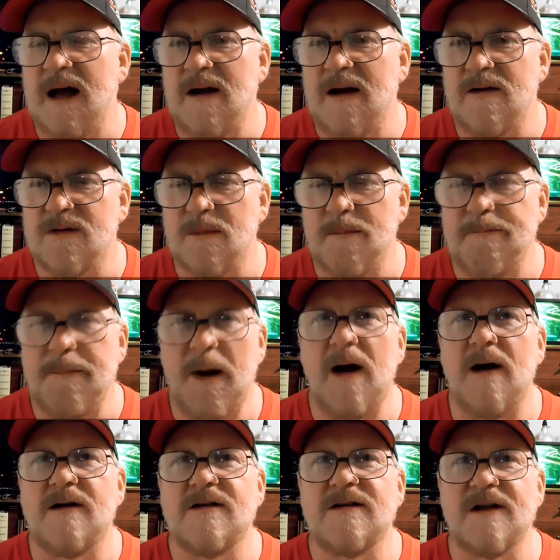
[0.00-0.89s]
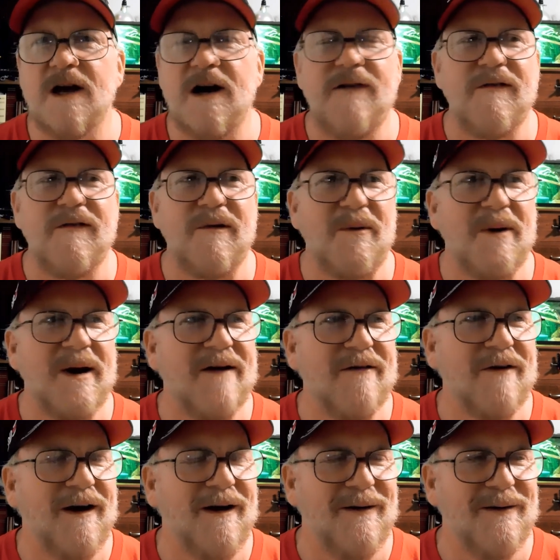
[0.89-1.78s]
some bug stuff or
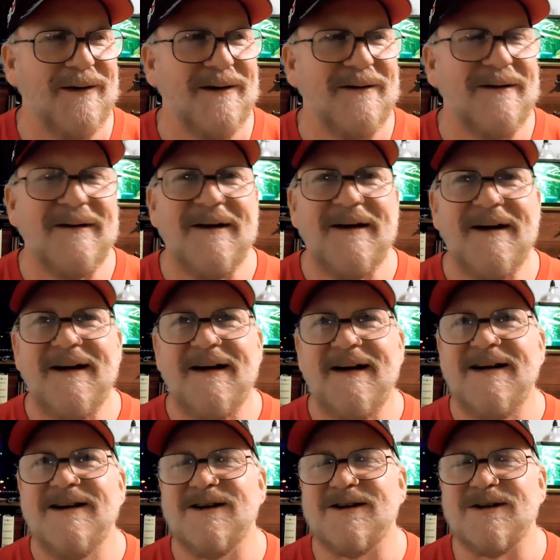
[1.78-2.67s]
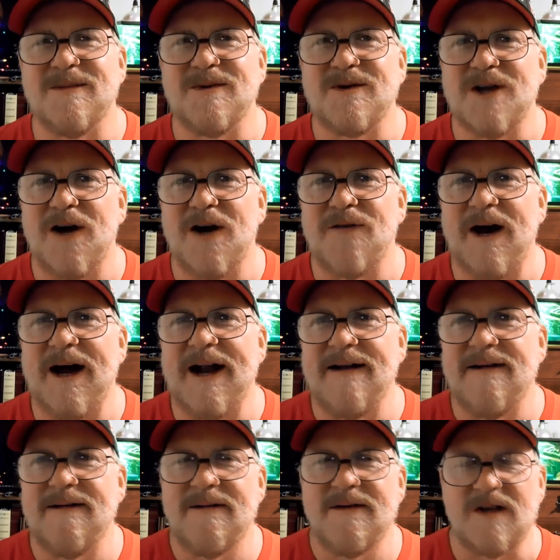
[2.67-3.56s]
whatever. I don't know. Just some stuff.
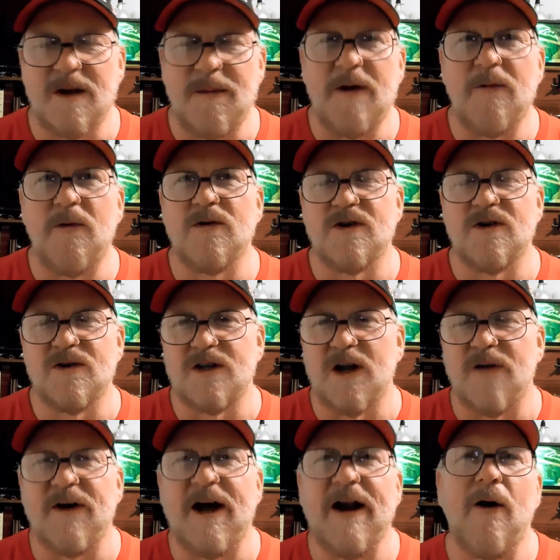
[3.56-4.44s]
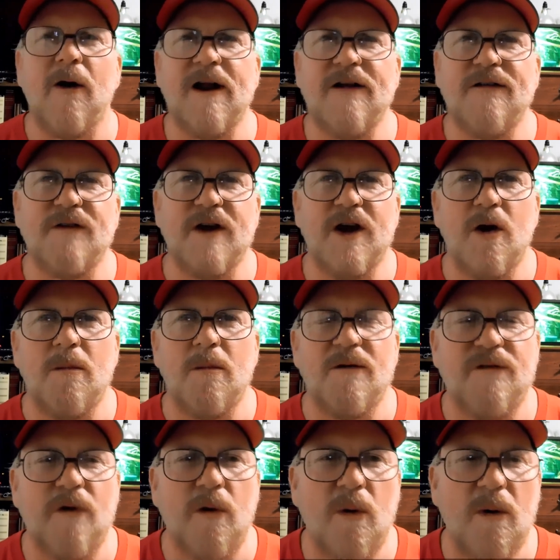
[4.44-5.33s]
Some of it was just stuff I'd already filmed
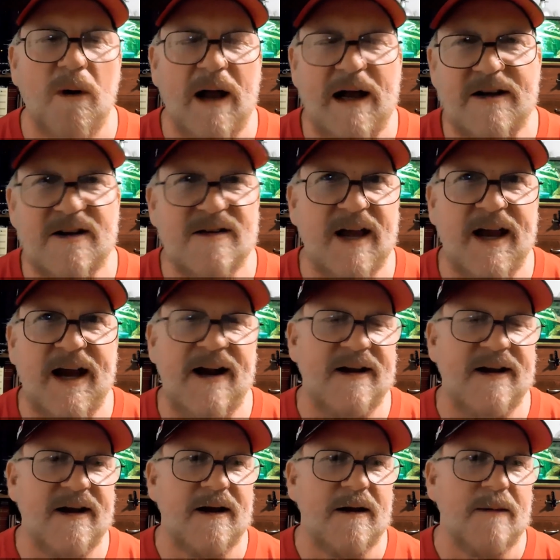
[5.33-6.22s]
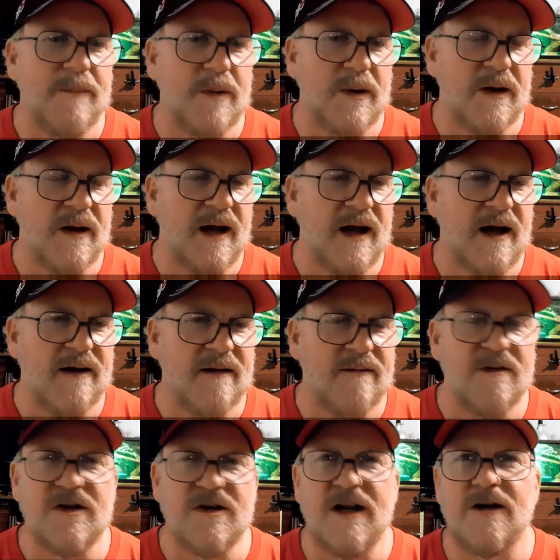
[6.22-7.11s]
before, and I just edited it and put it out
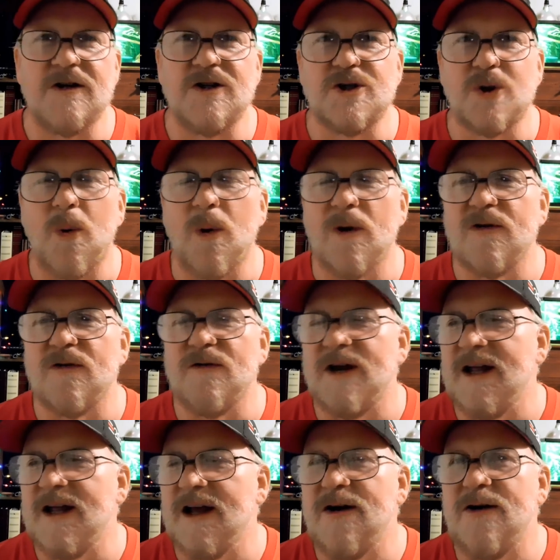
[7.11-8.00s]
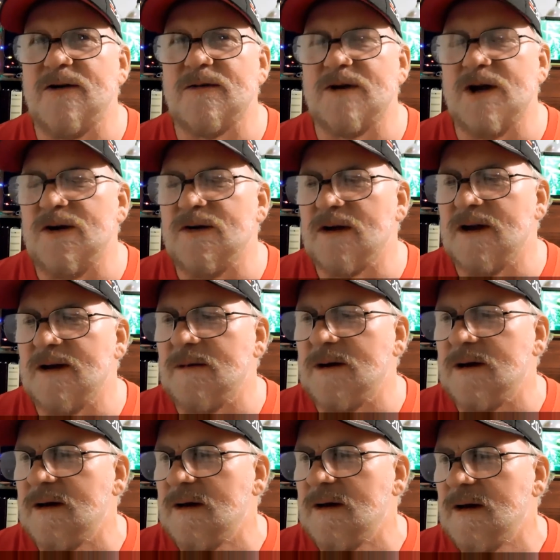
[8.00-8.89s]
in shorts videos usually. But
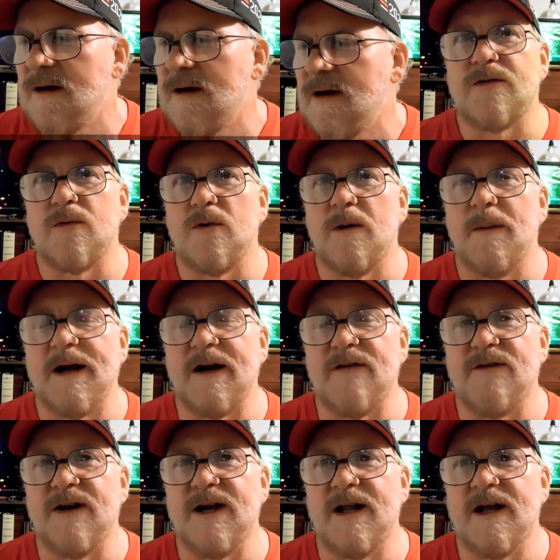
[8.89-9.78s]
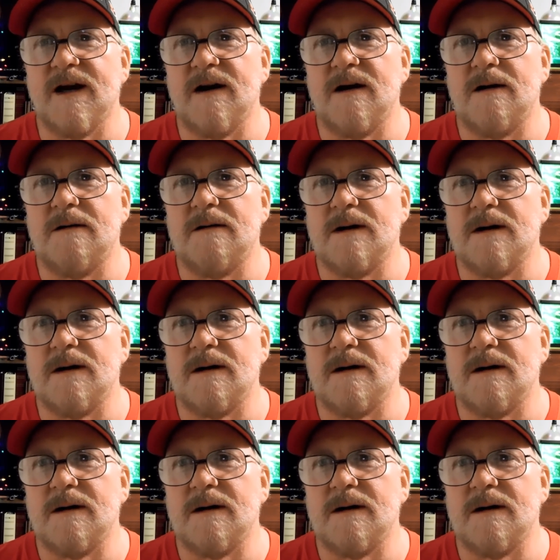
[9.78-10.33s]
I just wanted to make a video